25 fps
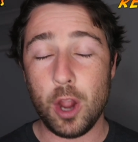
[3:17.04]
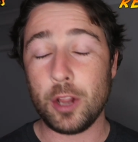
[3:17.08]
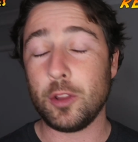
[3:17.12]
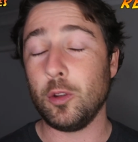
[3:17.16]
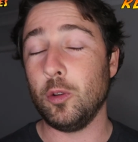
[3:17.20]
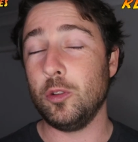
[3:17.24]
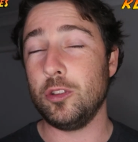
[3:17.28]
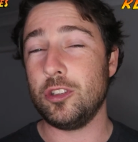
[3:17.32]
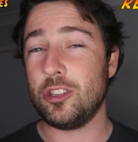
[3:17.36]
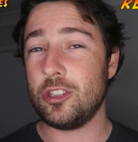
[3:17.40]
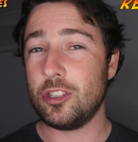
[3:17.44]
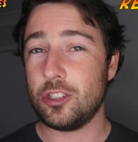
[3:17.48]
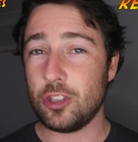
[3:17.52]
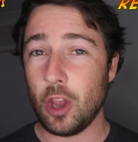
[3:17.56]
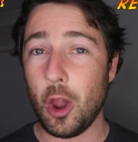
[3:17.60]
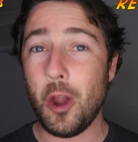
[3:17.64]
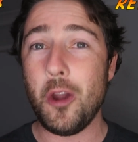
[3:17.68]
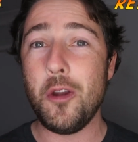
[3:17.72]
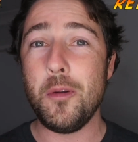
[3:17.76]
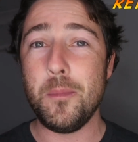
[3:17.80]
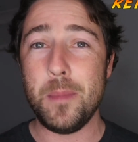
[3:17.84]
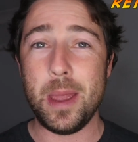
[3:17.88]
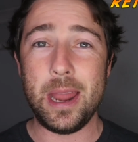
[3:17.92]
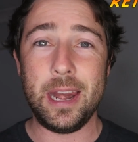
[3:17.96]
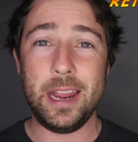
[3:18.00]
worked on
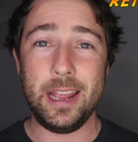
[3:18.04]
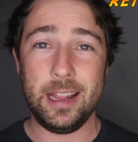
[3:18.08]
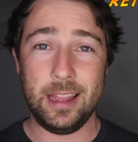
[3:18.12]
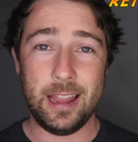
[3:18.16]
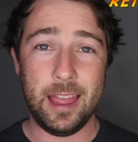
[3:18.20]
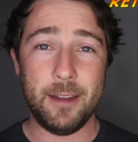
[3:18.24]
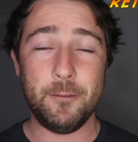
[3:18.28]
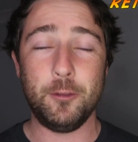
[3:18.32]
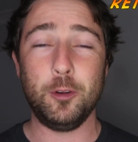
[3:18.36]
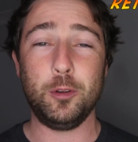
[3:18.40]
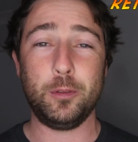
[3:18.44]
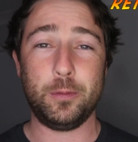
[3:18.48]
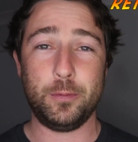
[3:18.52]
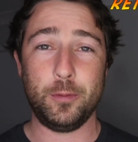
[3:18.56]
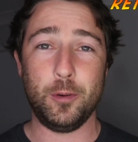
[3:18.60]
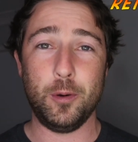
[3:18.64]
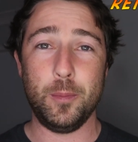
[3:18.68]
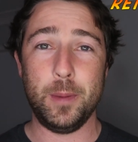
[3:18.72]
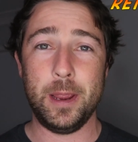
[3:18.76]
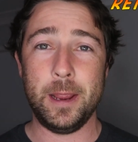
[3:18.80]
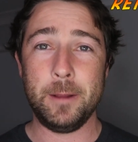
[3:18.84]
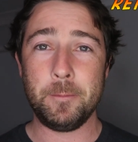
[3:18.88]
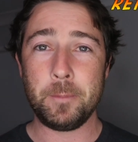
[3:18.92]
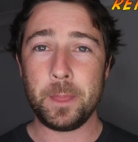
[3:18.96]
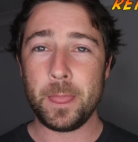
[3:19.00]
so many levels
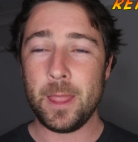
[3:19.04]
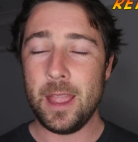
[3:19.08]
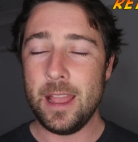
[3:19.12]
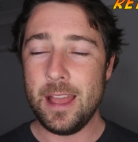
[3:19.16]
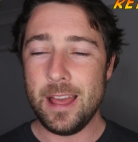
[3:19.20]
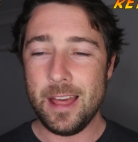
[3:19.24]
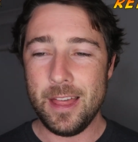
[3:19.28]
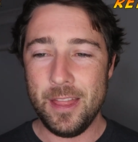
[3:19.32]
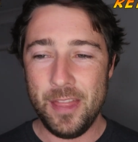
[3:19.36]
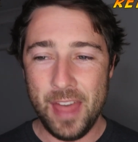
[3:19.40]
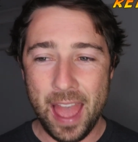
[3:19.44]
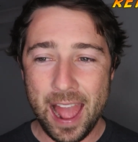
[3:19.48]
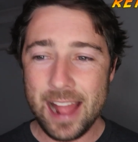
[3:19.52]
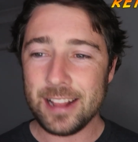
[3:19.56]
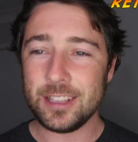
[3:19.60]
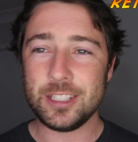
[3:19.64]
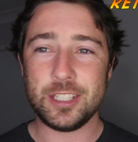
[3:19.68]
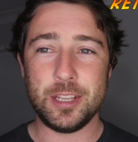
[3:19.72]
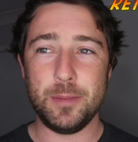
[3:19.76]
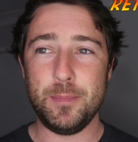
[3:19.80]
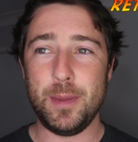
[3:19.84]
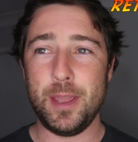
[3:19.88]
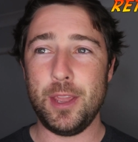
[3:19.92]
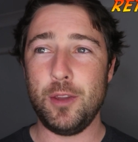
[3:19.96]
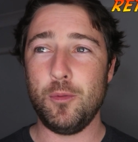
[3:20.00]
for me.
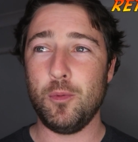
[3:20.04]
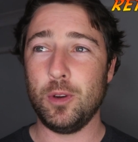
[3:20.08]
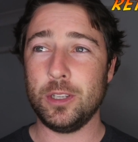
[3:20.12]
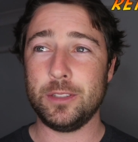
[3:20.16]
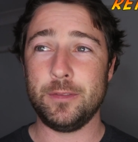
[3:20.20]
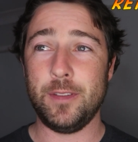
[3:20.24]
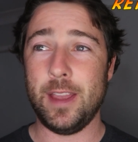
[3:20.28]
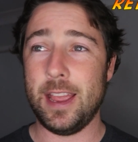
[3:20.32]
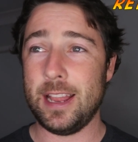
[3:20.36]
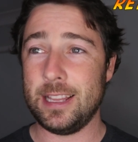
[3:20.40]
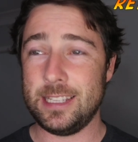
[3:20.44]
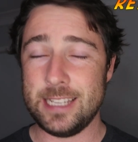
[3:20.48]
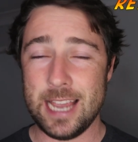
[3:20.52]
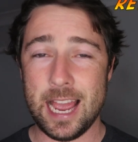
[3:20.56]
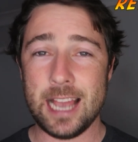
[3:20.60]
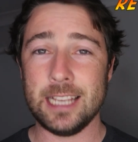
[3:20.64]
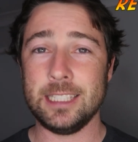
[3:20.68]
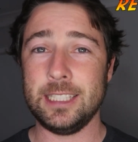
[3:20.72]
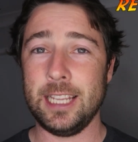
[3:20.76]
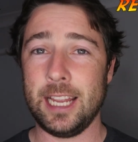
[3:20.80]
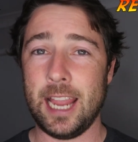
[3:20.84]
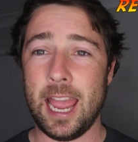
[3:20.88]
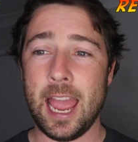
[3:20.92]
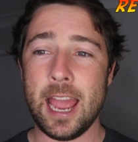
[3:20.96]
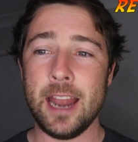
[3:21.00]
That to me was
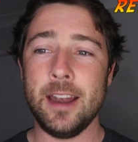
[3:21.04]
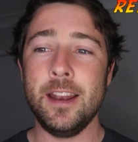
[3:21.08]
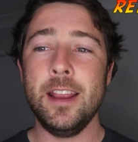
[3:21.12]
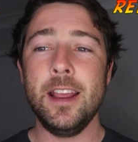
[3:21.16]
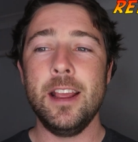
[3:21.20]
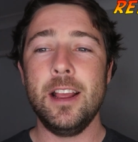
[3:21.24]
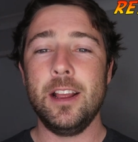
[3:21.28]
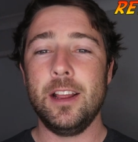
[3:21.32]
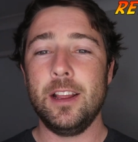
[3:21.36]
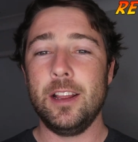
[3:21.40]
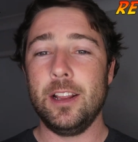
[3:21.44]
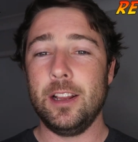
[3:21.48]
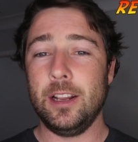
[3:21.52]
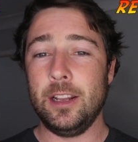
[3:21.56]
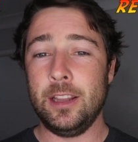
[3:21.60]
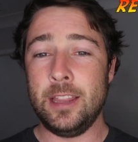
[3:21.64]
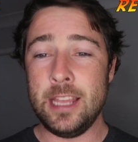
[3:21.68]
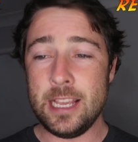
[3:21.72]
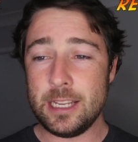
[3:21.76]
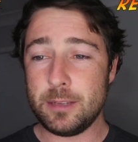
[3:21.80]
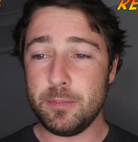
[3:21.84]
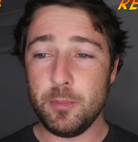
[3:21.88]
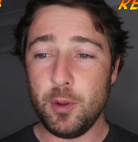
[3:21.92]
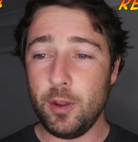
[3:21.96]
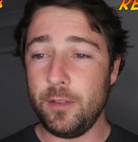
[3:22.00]
fantastic, and
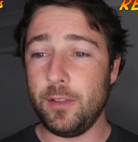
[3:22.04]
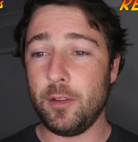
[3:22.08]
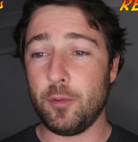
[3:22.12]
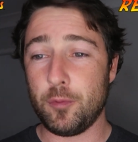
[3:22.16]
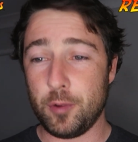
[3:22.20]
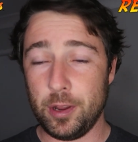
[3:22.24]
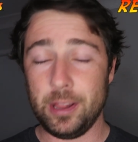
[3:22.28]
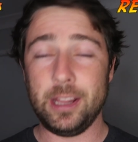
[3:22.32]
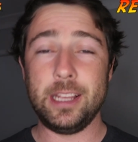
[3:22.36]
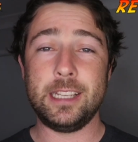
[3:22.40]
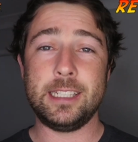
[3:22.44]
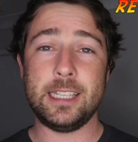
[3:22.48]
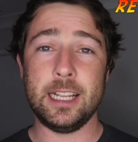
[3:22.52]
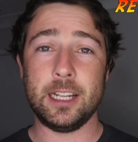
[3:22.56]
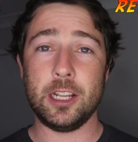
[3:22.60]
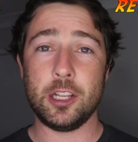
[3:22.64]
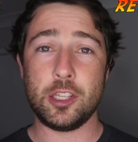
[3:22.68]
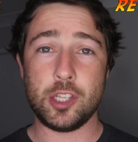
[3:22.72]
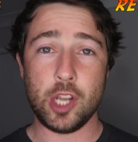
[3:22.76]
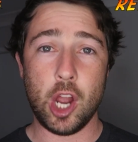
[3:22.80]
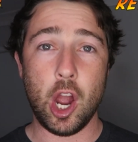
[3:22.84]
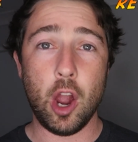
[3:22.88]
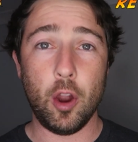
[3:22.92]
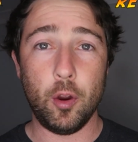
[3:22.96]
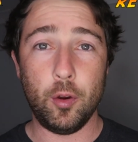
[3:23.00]
this movie really set
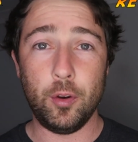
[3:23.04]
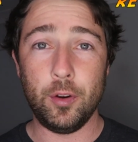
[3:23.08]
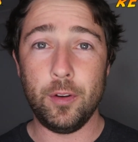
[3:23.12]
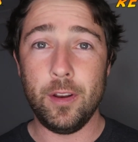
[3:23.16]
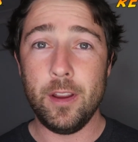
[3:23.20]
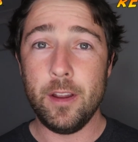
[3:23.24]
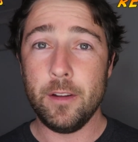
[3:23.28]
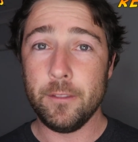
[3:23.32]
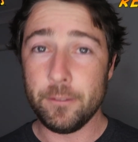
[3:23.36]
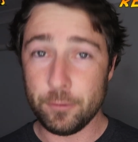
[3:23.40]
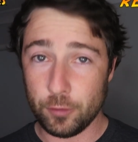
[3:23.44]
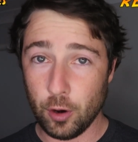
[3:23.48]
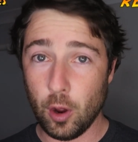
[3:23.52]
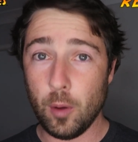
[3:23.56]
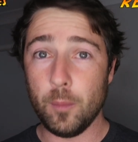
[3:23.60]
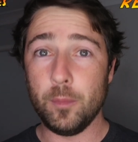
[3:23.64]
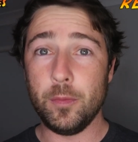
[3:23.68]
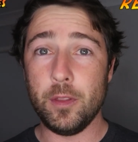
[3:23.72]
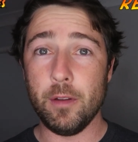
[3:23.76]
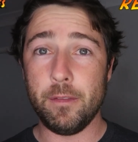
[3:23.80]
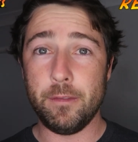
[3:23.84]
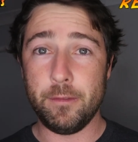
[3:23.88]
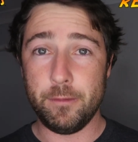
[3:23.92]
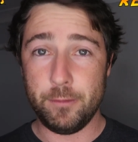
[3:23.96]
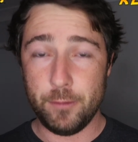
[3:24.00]
the tone
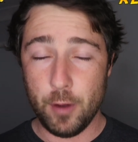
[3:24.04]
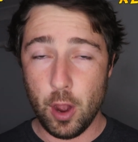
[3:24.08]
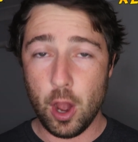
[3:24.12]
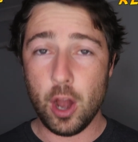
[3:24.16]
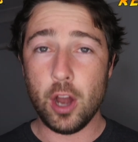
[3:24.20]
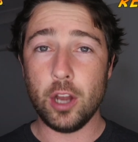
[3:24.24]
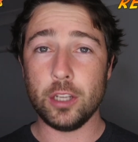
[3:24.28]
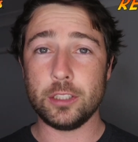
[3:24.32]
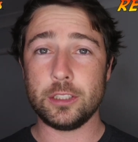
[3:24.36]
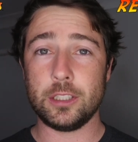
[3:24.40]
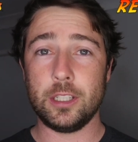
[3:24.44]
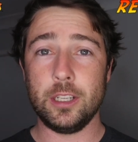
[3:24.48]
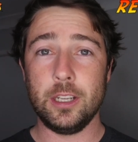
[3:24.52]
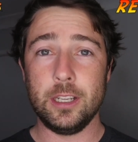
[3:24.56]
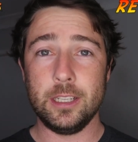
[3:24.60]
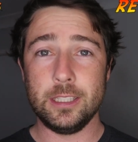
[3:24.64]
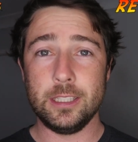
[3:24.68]
from the first